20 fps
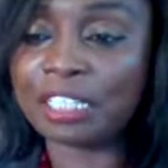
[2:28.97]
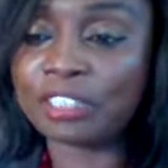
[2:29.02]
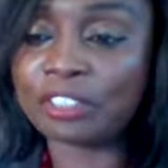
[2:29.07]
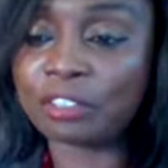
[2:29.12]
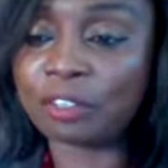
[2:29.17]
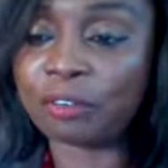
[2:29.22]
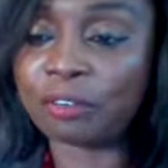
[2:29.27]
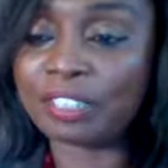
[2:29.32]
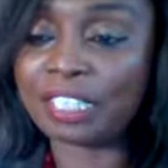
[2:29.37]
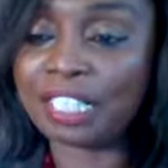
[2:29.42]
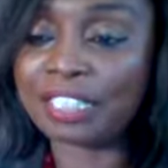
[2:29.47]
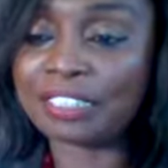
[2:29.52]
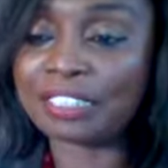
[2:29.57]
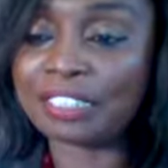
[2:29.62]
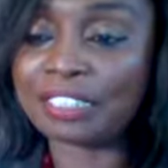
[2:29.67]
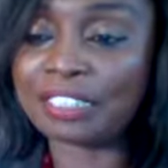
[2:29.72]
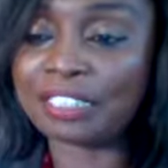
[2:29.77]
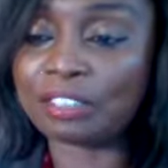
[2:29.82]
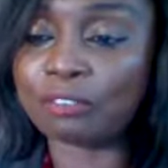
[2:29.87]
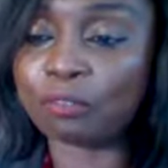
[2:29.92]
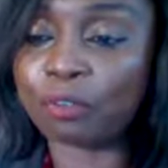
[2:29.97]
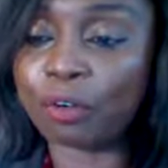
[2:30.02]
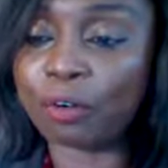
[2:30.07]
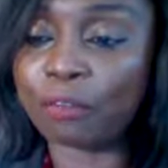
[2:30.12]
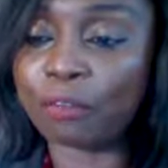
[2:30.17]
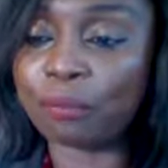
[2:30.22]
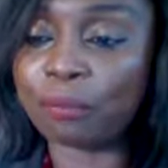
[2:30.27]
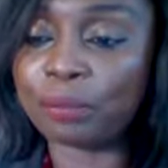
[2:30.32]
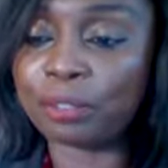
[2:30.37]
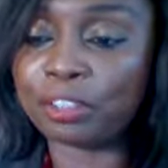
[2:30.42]
So that is the
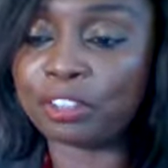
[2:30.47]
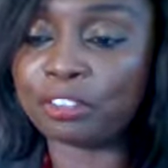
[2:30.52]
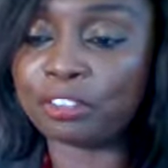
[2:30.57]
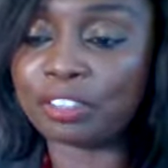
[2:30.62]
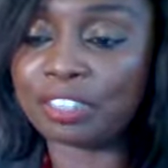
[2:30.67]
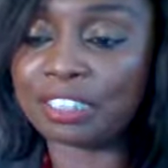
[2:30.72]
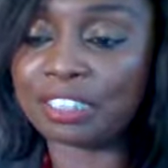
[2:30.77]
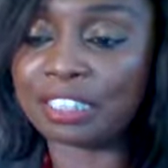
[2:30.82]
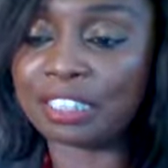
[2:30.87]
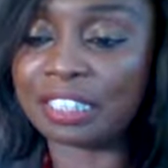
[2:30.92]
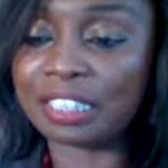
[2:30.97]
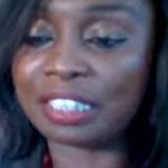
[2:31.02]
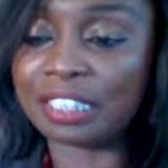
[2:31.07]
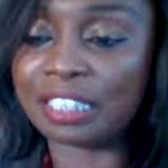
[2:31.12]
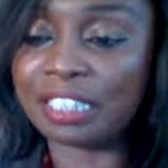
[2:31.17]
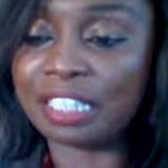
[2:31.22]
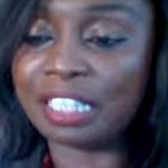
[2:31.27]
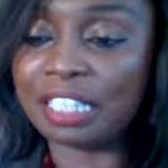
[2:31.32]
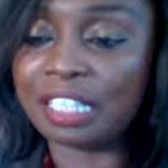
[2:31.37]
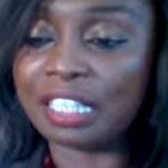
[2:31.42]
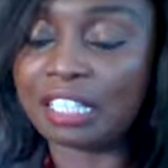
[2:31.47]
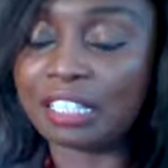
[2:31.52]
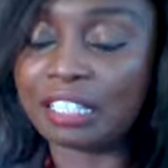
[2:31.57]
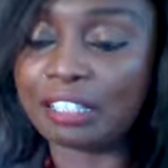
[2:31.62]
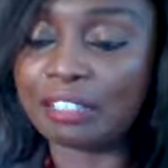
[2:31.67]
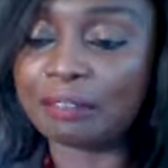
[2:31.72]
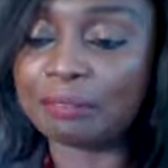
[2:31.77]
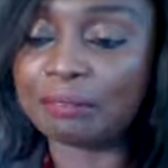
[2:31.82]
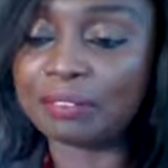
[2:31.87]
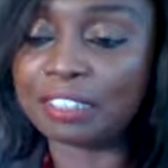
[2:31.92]
what we'll be treating
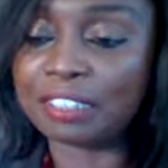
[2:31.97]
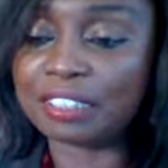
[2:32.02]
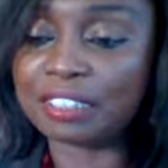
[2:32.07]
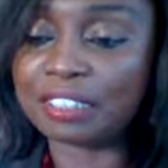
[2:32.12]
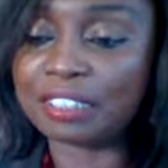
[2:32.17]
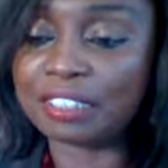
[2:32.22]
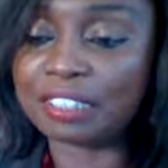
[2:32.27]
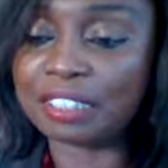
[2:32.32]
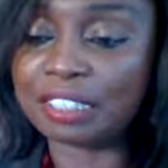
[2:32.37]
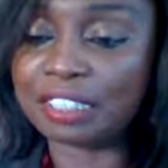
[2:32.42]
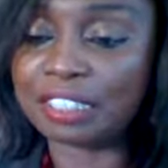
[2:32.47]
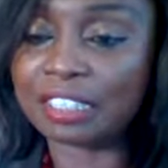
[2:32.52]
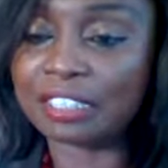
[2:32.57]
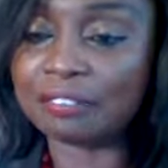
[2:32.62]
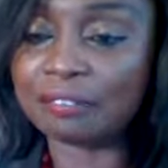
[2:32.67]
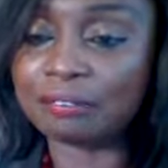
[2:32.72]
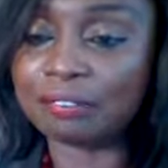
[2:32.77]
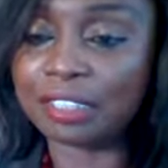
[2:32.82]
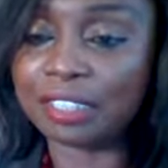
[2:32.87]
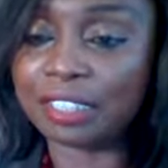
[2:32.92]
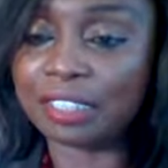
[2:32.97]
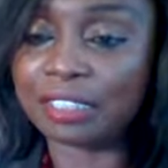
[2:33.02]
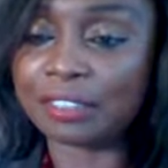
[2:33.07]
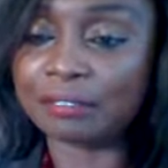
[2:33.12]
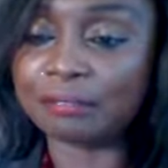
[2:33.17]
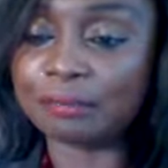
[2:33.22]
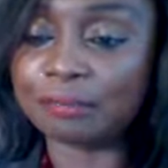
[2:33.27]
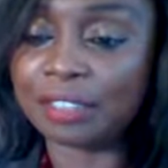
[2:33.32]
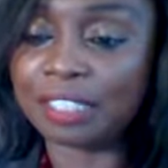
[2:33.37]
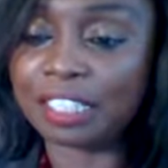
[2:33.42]
um, this
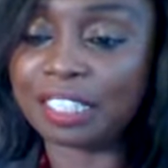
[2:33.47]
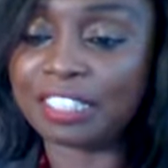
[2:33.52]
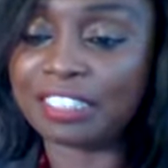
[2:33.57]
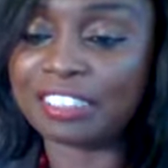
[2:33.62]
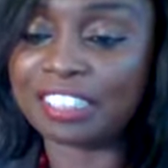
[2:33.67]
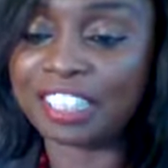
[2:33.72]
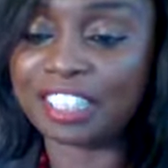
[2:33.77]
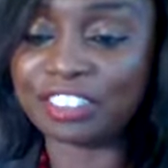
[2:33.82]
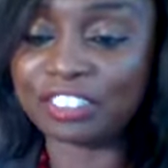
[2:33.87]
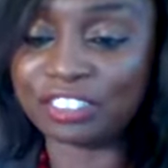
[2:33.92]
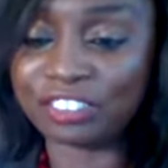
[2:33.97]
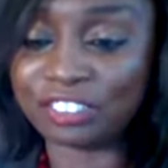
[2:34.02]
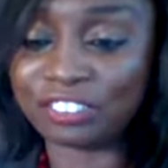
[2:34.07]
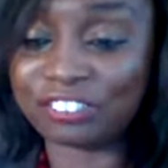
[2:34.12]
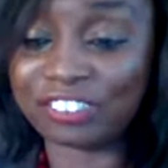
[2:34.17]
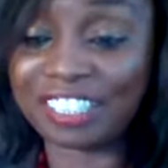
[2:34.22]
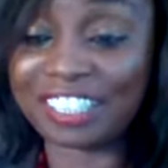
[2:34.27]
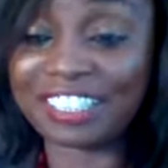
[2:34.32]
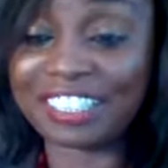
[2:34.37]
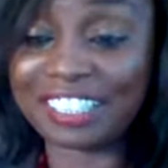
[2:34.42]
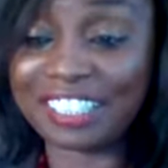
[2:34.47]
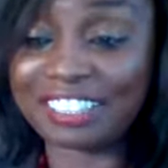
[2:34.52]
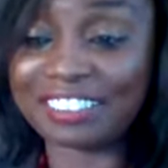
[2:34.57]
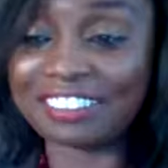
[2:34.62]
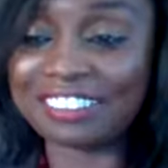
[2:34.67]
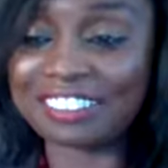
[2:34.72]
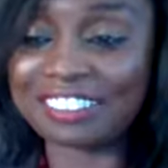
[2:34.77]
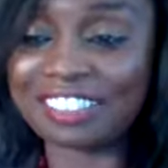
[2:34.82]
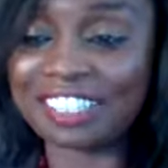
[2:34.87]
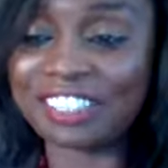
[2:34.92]
evening in Nigeria,
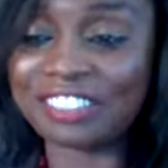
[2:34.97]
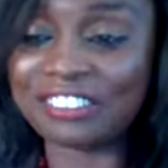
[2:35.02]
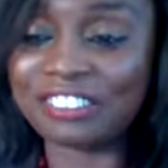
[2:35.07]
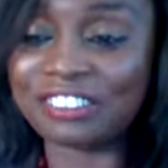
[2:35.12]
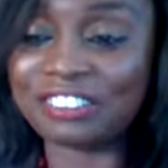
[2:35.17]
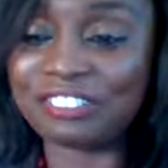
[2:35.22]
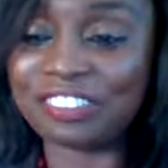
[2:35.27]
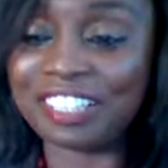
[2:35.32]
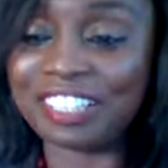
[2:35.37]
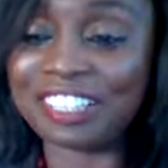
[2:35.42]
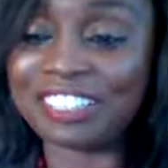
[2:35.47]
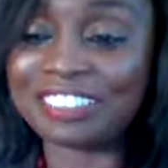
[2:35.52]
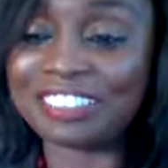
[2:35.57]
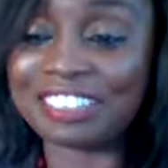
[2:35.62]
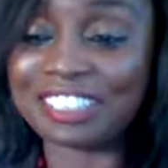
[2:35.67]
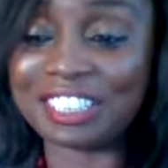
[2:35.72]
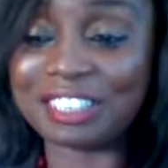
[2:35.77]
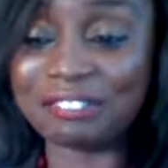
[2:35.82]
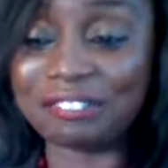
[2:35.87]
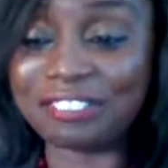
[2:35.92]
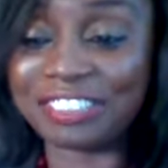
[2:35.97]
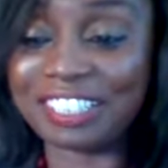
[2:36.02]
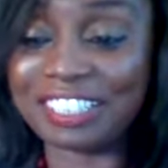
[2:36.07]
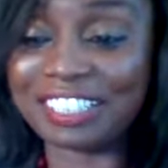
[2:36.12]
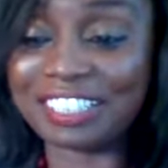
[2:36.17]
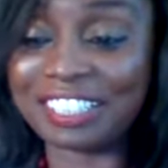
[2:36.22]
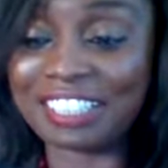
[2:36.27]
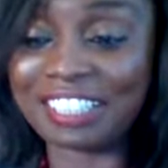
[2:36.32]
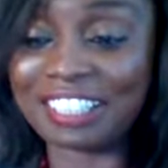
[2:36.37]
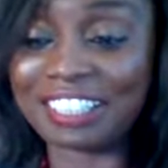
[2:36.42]
Lagos, Nigeria. It's
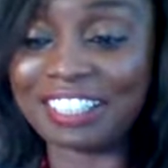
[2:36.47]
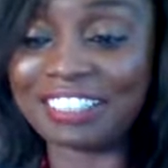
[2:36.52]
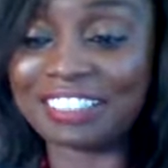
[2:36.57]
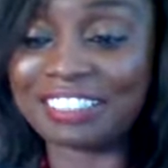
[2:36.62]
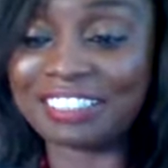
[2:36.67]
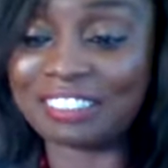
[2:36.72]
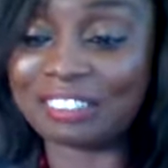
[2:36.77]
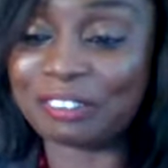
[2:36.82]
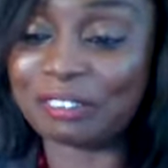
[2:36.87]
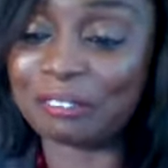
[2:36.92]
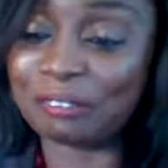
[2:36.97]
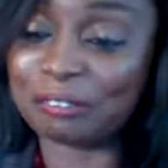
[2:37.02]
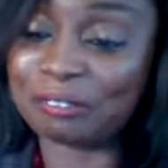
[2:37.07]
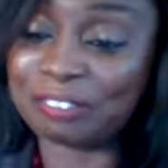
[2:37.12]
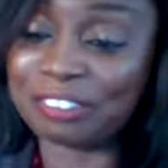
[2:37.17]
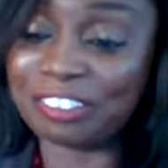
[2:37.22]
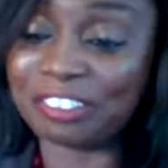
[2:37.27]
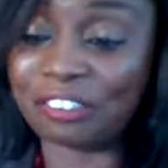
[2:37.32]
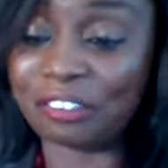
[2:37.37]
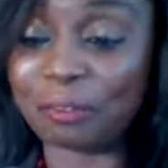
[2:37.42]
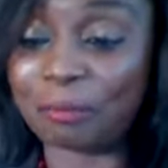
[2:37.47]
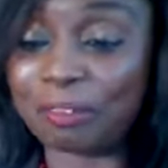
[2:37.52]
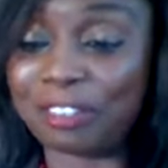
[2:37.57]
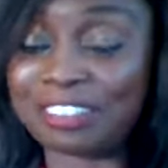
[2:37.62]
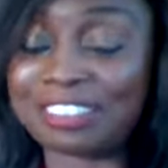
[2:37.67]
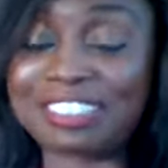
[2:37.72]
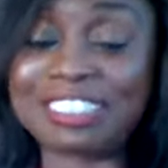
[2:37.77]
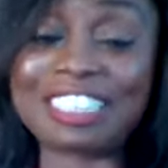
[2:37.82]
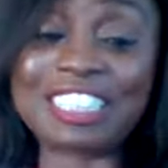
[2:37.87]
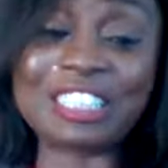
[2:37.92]
evening here. It's um, you know
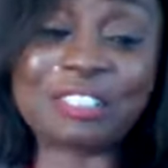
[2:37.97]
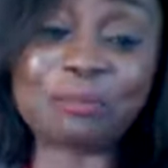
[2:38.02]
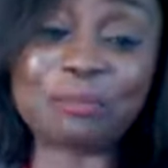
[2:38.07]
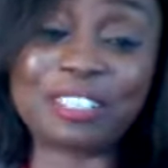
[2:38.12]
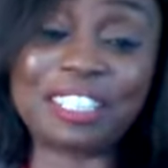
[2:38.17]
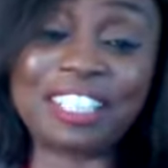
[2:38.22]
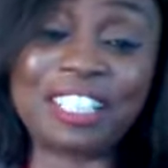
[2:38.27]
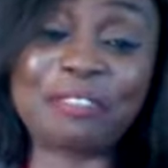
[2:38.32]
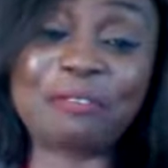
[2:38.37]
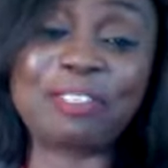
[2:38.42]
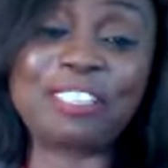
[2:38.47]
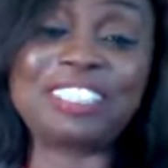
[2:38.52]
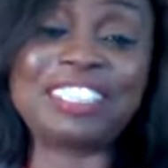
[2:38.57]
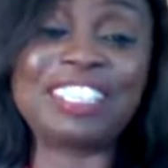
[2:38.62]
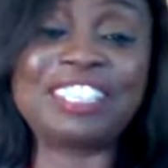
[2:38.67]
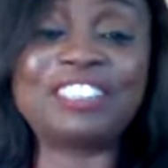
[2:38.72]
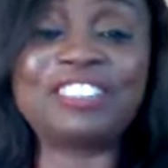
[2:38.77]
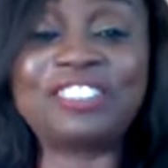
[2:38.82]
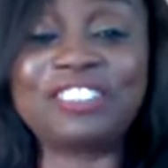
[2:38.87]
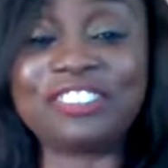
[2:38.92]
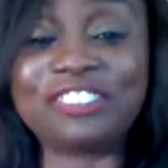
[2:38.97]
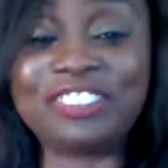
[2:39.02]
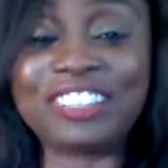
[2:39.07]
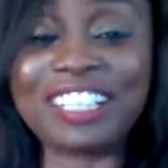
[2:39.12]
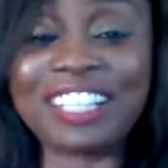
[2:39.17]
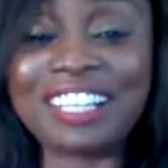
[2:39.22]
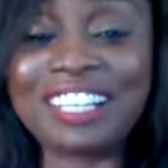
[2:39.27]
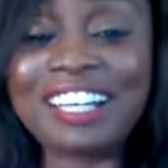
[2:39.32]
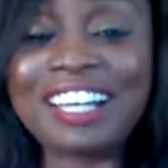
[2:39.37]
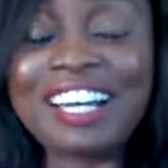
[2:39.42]
about 6 p.m. in
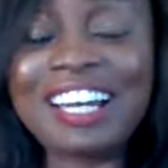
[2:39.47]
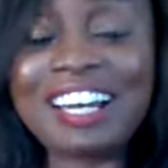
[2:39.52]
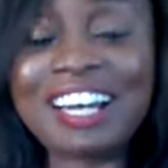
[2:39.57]
Nigeria.